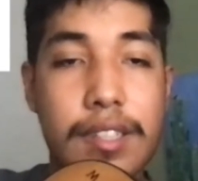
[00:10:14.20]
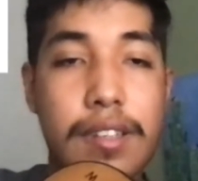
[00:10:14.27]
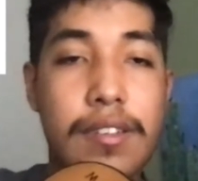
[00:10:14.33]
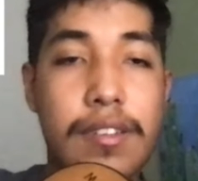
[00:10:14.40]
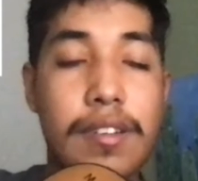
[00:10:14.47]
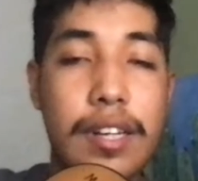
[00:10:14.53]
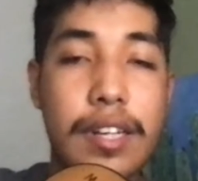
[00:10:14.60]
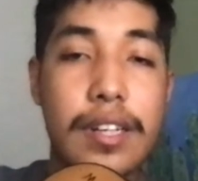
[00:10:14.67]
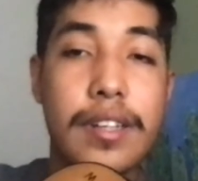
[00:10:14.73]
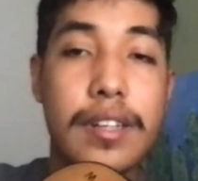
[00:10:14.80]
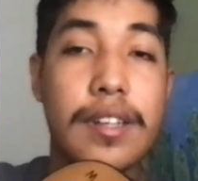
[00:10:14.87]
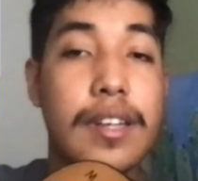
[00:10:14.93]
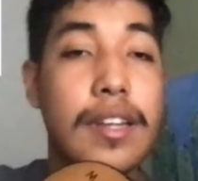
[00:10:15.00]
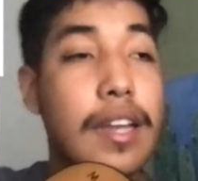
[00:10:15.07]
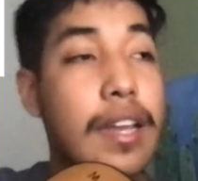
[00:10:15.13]
right?
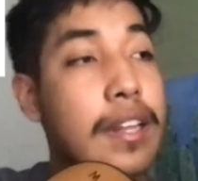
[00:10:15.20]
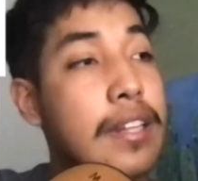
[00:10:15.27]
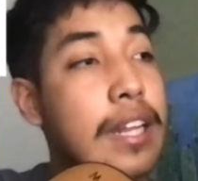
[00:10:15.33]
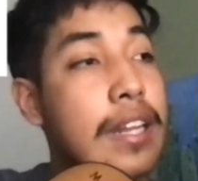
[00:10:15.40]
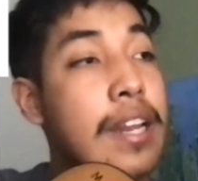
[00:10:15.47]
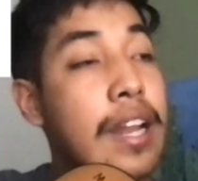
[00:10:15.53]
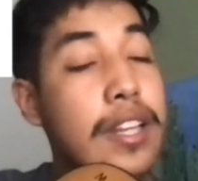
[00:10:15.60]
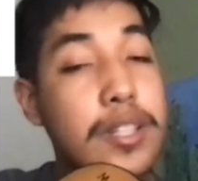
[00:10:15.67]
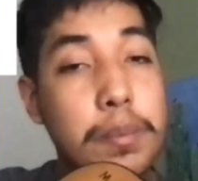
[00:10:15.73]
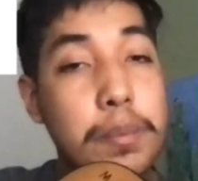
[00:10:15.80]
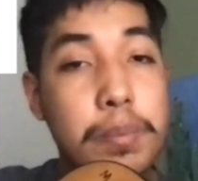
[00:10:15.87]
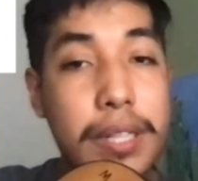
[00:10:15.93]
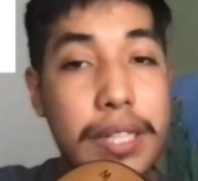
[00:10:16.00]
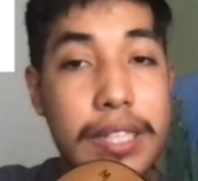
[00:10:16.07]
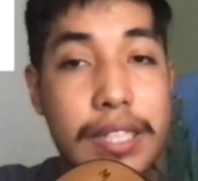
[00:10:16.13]
And then now your
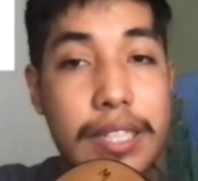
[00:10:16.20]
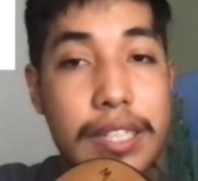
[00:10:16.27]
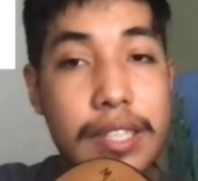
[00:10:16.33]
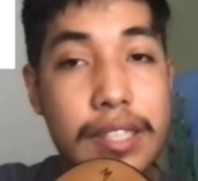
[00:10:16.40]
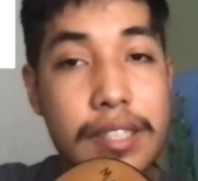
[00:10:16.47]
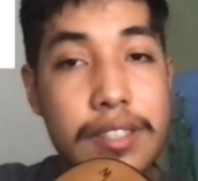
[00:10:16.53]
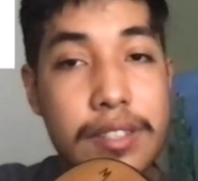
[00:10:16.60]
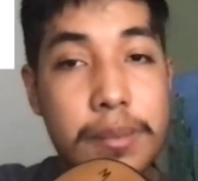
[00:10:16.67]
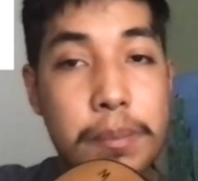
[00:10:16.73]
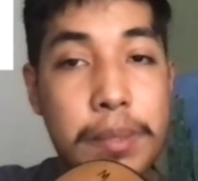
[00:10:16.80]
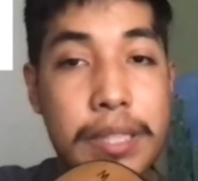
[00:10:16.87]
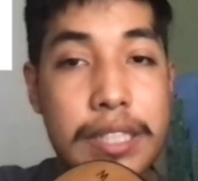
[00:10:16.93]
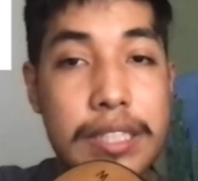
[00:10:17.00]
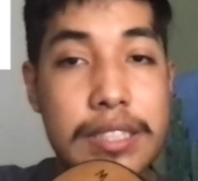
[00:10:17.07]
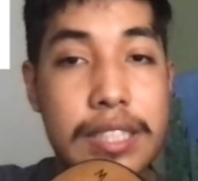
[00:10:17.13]
pinky
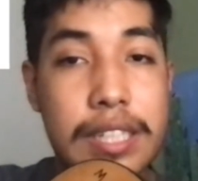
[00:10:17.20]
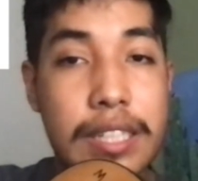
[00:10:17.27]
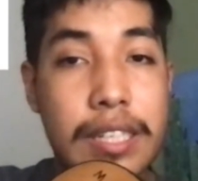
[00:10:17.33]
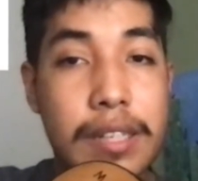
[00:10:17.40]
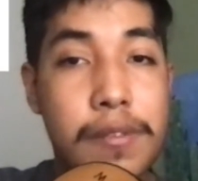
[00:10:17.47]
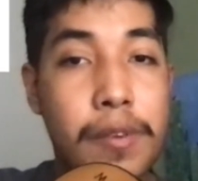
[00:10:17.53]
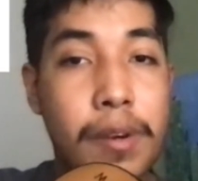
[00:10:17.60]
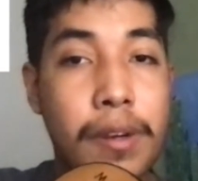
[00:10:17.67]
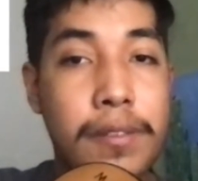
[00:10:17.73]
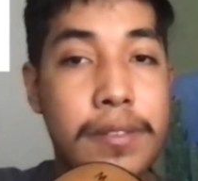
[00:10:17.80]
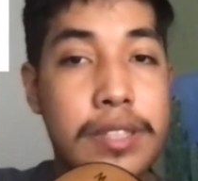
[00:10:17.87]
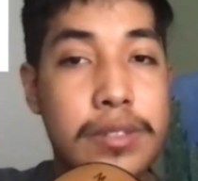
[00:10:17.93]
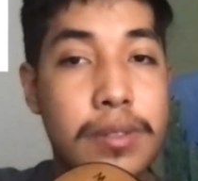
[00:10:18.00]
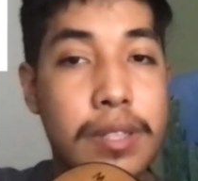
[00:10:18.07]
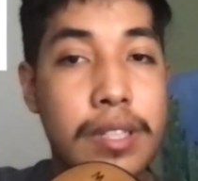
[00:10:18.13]
is gonna get involved.
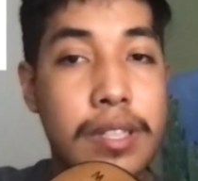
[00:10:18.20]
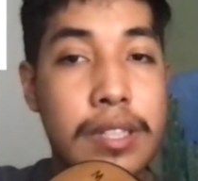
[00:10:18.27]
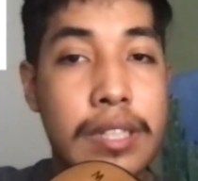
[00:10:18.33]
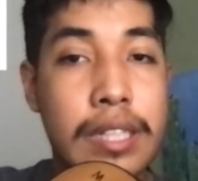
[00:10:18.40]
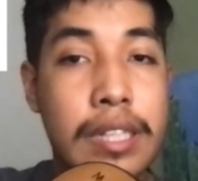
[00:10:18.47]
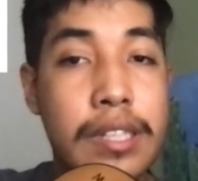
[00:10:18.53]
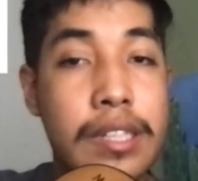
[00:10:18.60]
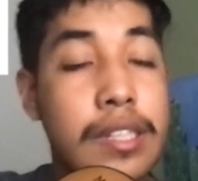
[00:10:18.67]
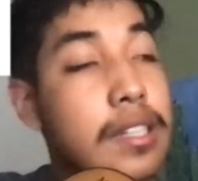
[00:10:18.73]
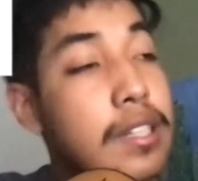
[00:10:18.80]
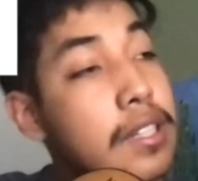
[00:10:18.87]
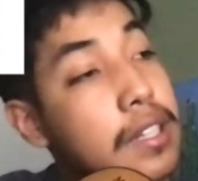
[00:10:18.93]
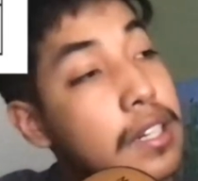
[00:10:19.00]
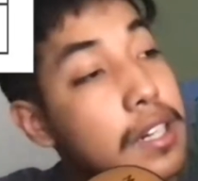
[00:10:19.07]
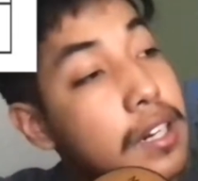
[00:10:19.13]
This one again,
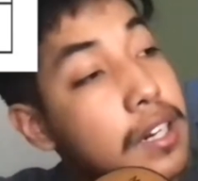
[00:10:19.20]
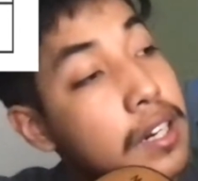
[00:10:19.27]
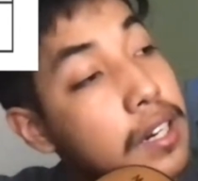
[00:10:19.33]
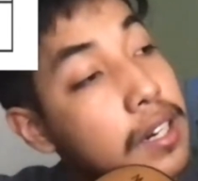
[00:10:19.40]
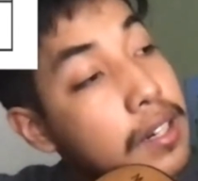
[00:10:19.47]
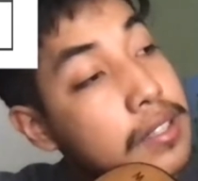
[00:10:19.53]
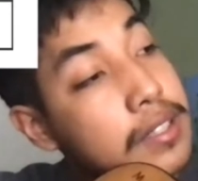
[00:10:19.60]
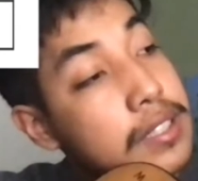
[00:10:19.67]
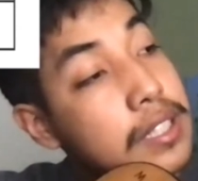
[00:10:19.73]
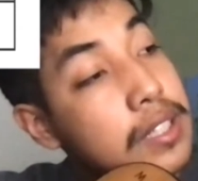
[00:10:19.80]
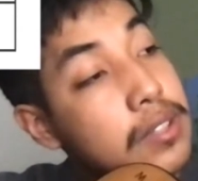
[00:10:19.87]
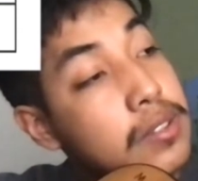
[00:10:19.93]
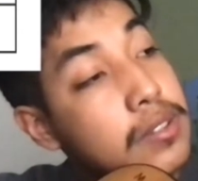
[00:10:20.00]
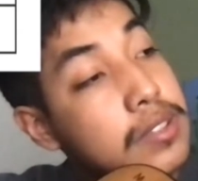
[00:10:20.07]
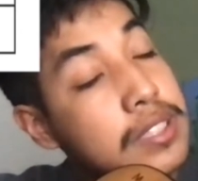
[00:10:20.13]
it's gonna
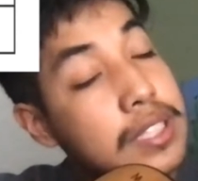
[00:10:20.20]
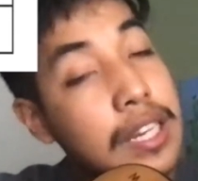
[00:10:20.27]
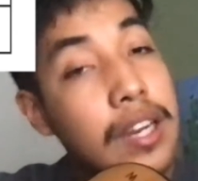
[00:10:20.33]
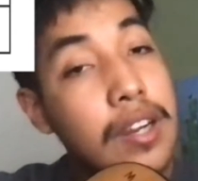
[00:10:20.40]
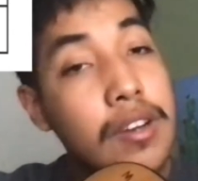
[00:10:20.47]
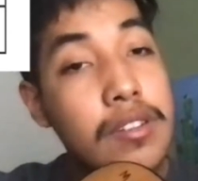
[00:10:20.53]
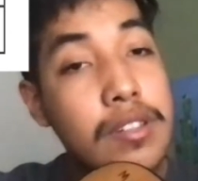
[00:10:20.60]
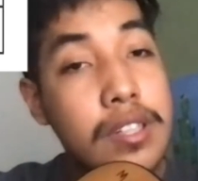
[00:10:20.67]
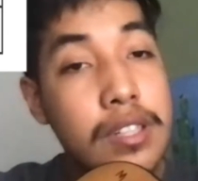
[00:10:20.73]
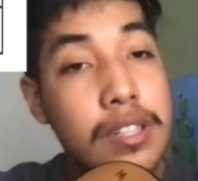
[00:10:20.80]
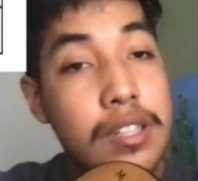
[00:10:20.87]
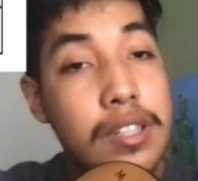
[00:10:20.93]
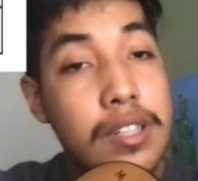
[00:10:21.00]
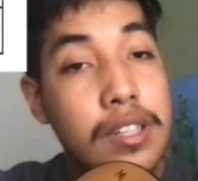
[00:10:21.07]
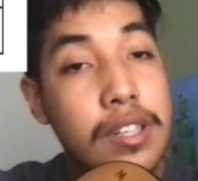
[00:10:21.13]
go down
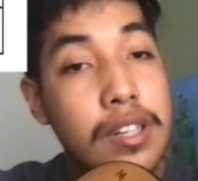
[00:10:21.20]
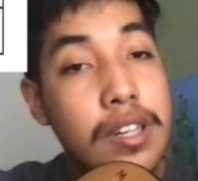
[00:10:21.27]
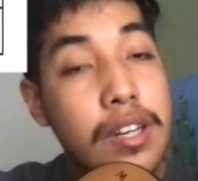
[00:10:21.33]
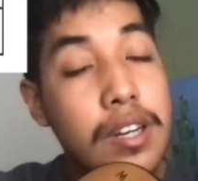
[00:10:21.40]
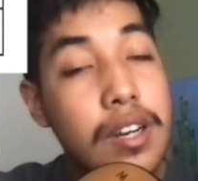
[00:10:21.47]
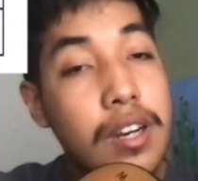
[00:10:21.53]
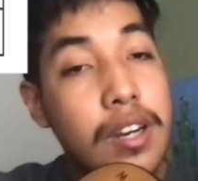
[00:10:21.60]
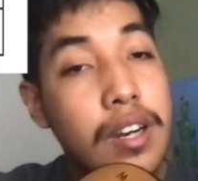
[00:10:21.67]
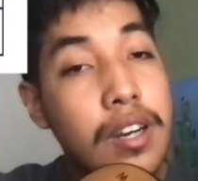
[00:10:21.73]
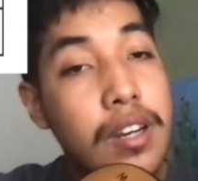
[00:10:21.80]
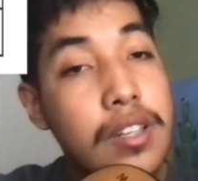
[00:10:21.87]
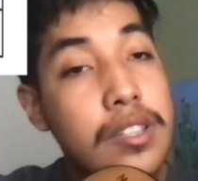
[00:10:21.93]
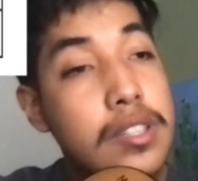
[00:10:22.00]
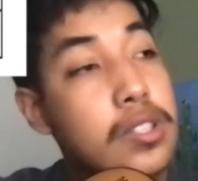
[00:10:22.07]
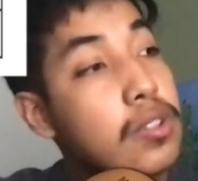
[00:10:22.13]

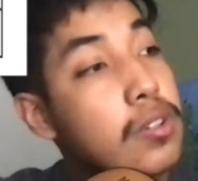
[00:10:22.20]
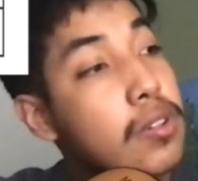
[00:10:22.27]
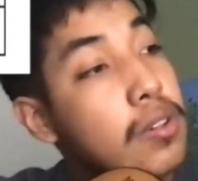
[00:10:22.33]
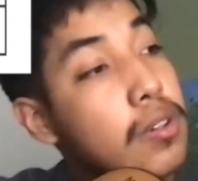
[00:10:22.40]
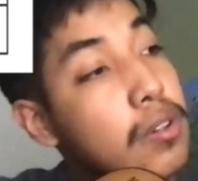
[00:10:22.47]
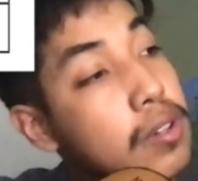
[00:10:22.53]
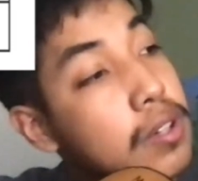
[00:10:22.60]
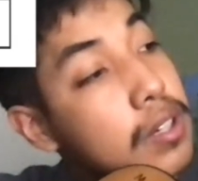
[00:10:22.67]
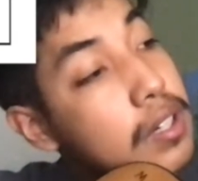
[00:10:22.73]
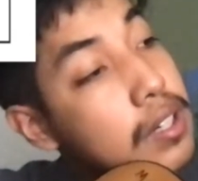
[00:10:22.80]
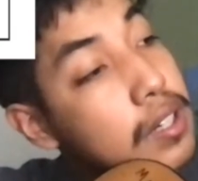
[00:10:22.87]
on your